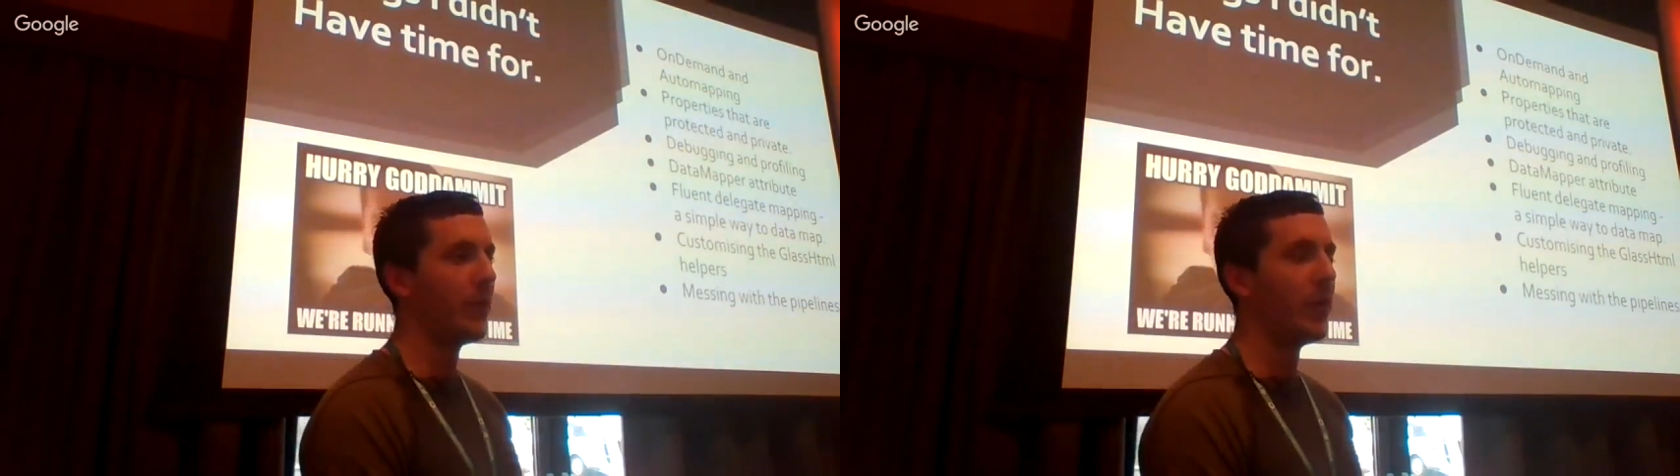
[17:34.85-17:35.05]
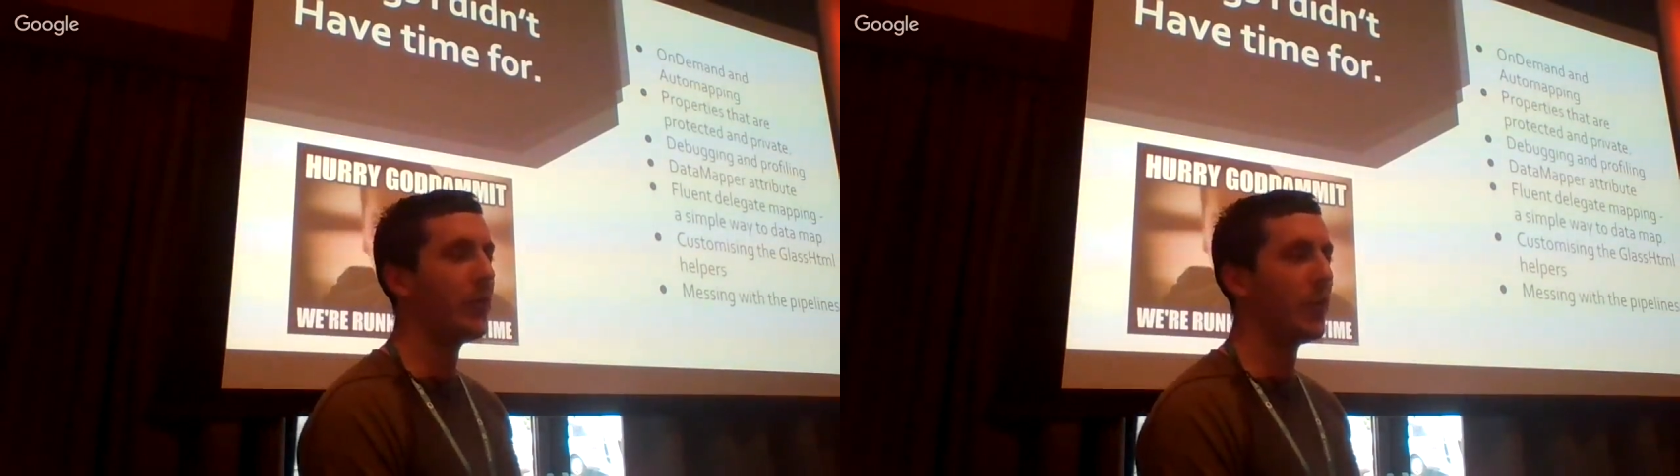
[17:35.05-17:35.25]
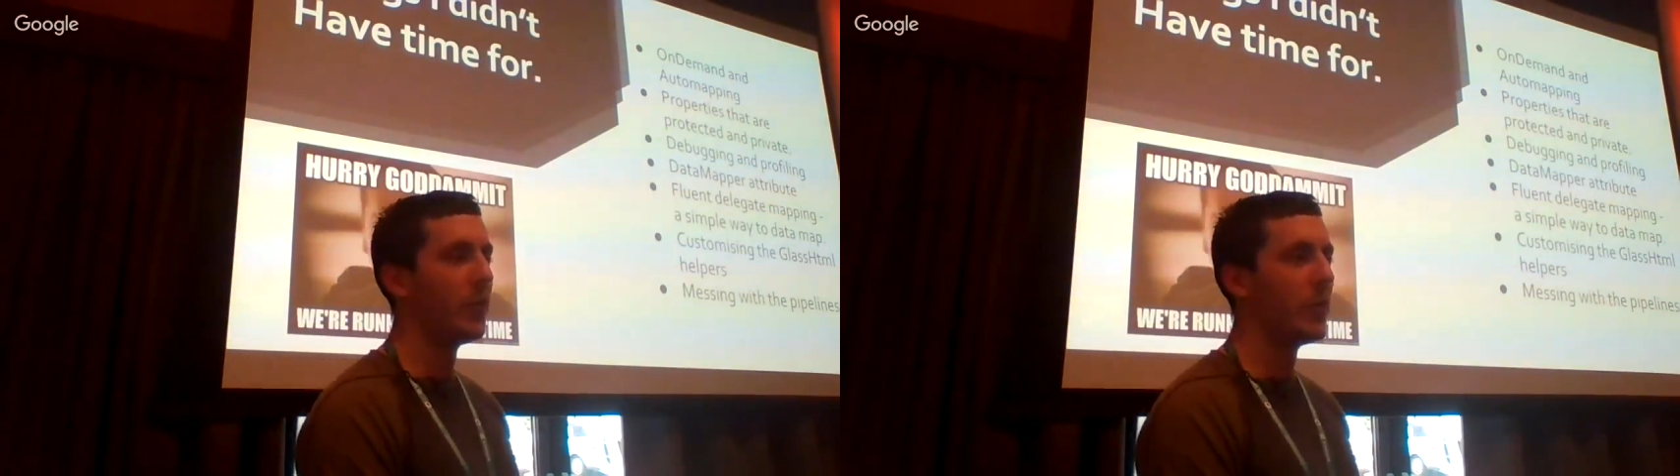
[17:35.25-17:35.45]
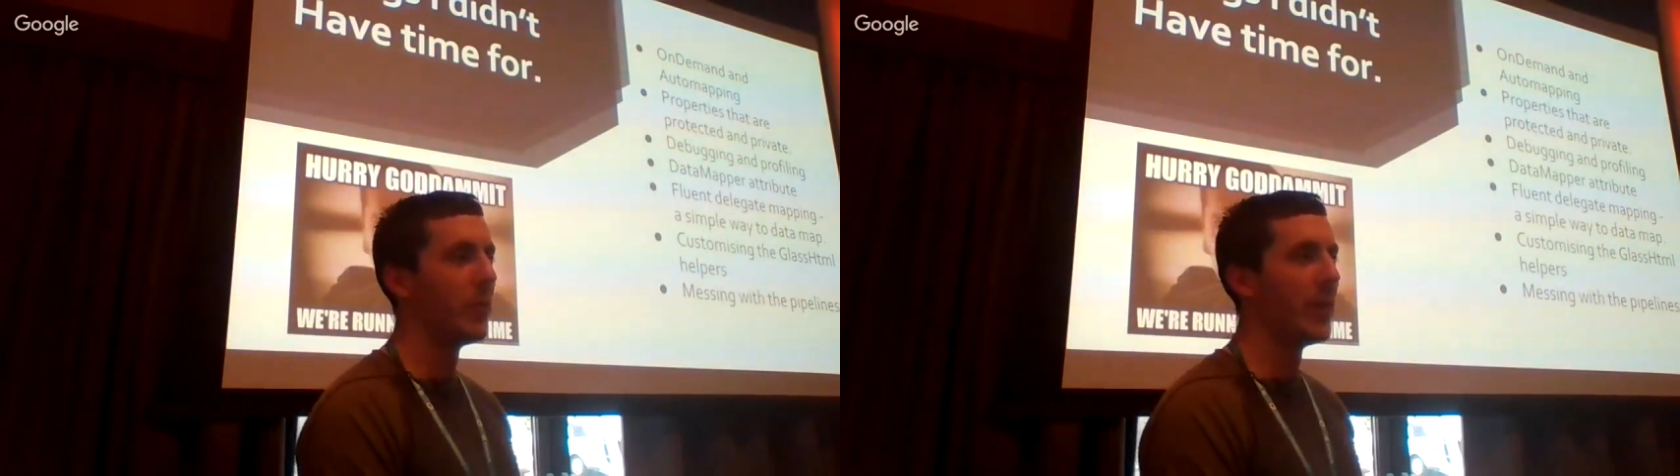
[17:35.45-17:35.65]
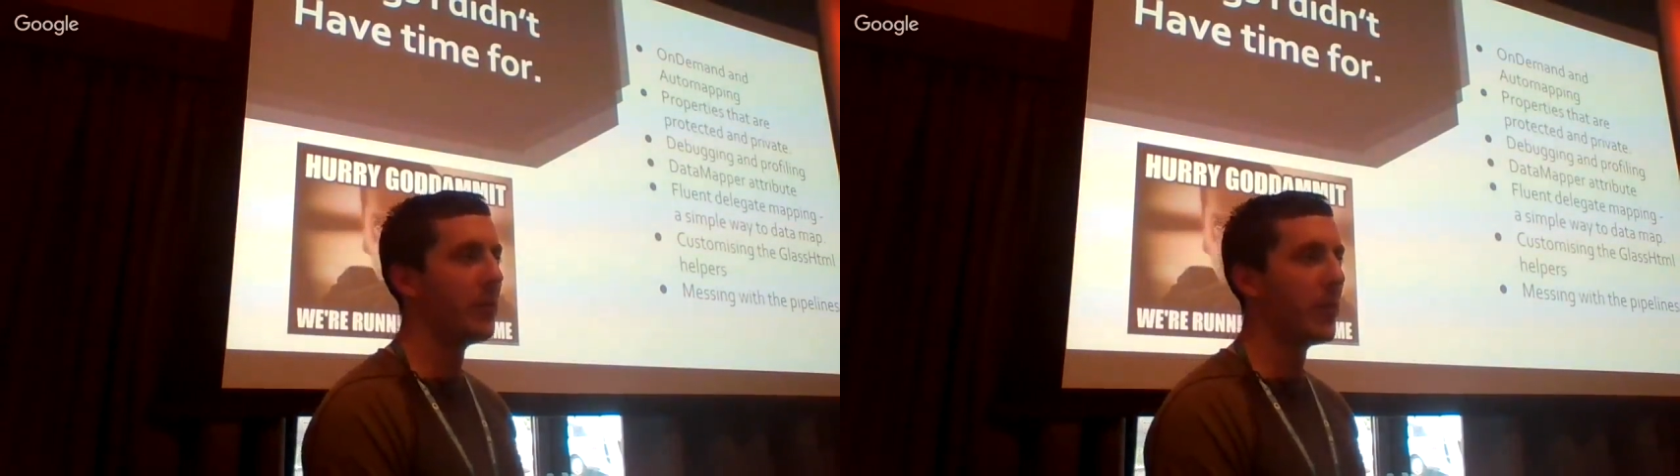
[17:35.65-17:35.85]
heard of
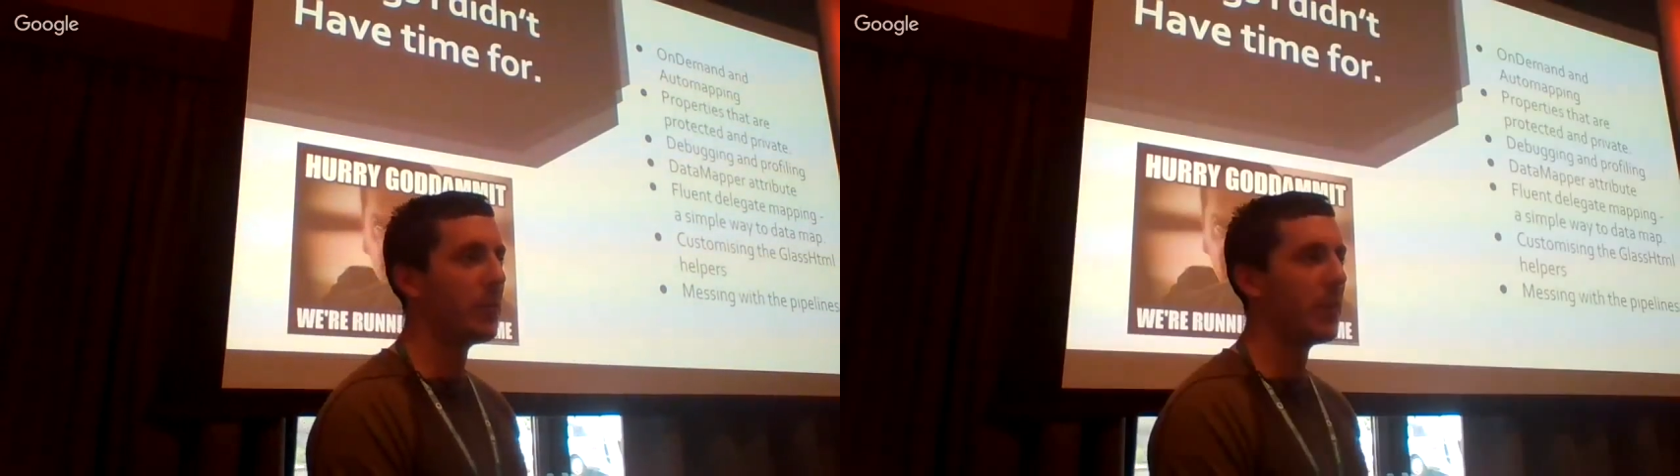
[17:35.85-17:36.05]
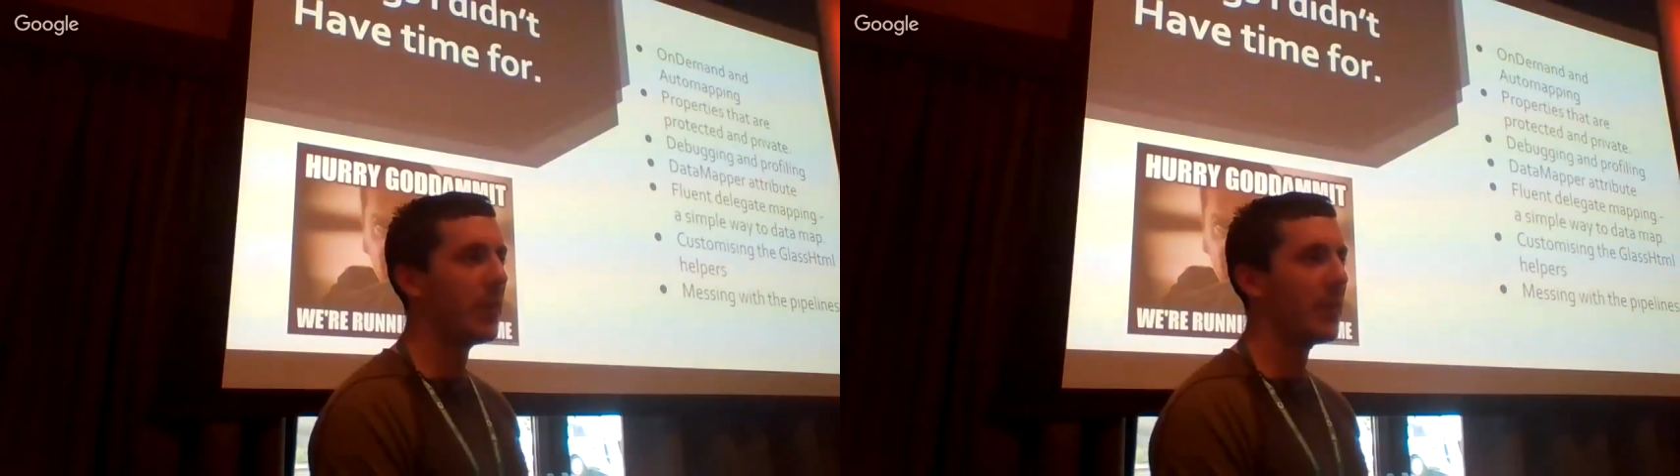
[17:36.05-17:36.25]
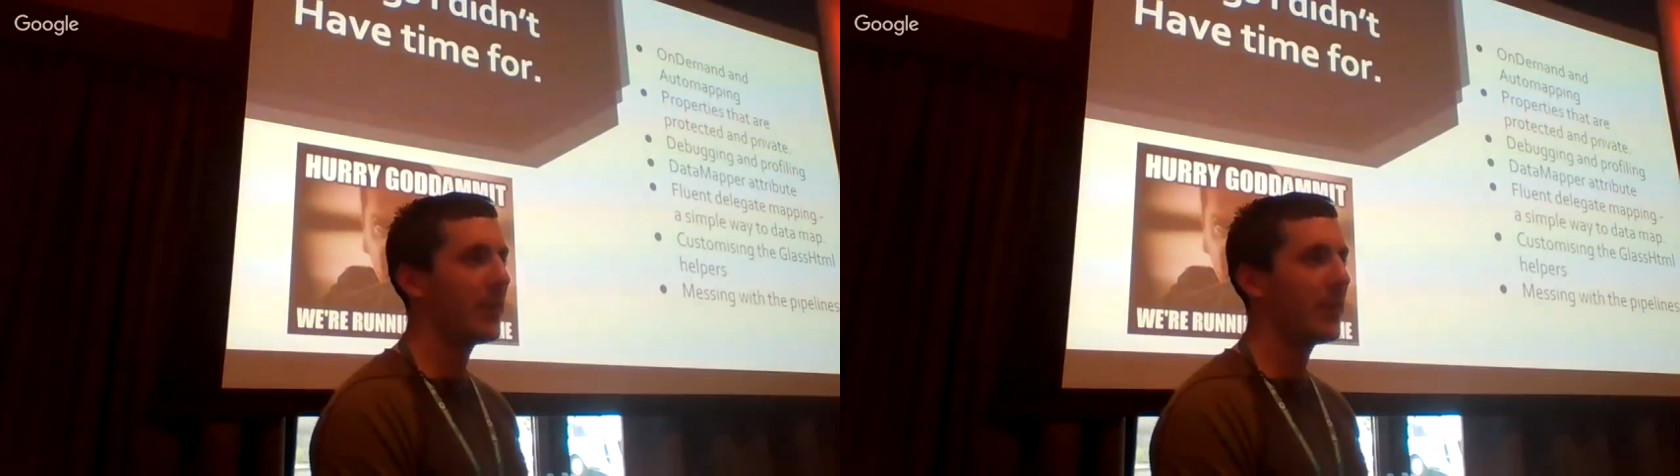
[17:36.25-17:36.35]
on-demand mapping?